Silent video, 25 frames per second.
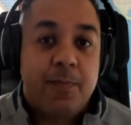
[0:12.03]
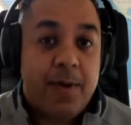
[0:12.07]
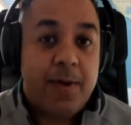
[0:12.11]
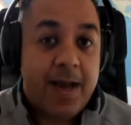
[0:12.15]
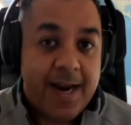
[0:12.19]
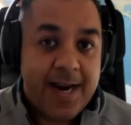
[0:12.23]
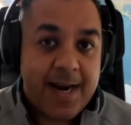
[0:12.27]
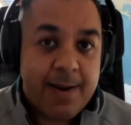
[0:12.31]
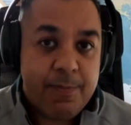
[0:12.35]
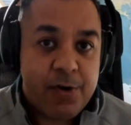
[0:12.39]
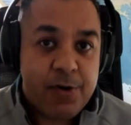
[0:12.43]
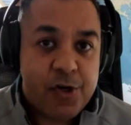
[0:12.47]

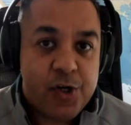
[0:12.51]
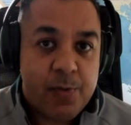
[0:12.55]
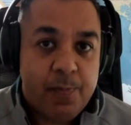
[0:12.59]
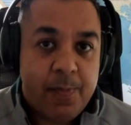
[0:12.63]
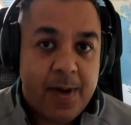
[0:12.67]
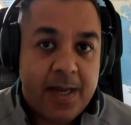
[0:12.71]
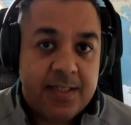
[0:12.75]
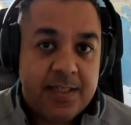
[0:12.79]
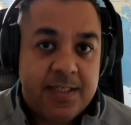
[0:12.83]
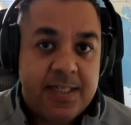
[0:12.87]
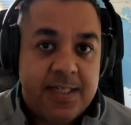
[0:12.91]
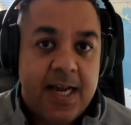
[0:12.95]
My name is
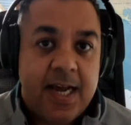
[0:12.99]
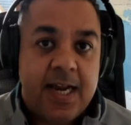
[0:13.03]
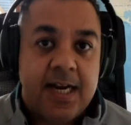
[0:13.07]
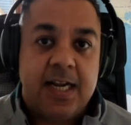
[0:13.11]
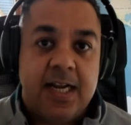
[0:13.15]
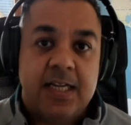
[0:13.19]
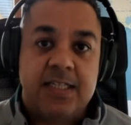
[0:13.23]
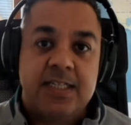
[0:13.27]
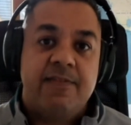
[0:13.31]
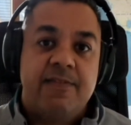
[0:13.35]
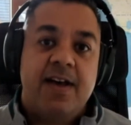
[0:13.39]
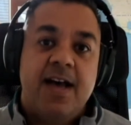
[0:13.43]
Shabazz, and
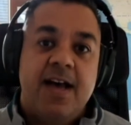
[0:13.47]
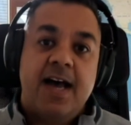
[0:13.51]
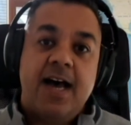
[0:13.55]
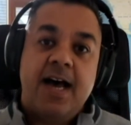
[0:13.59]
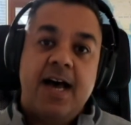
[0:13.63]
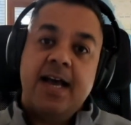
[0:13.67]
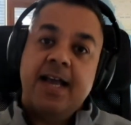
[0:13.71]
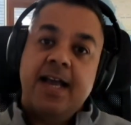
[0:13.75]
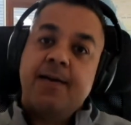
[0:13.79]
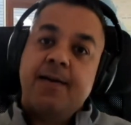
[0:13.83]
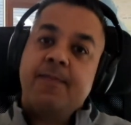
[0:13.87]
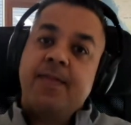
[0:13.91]
as ever,
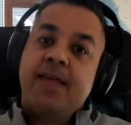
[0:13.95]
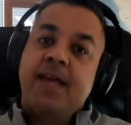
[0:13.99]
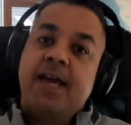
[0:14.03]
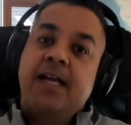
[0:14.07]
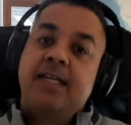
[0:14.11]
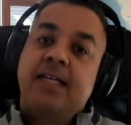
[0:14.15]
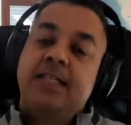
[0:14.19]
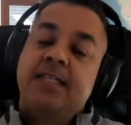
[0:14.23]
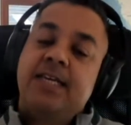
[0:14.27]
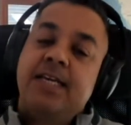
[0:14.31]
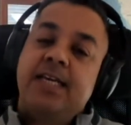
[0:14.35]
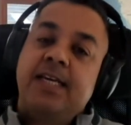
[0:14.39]
I am the
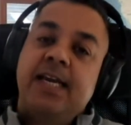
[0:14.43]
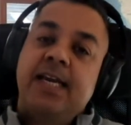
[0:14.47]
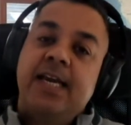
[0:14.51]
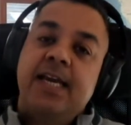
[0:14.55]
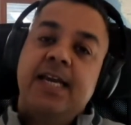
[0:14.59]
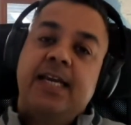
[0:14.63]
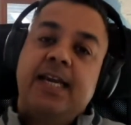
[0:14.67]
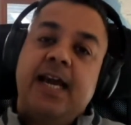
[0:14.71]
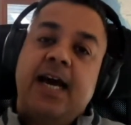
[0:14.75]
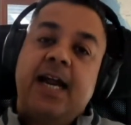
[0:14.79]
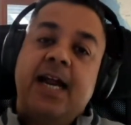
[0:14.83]
IT Geek.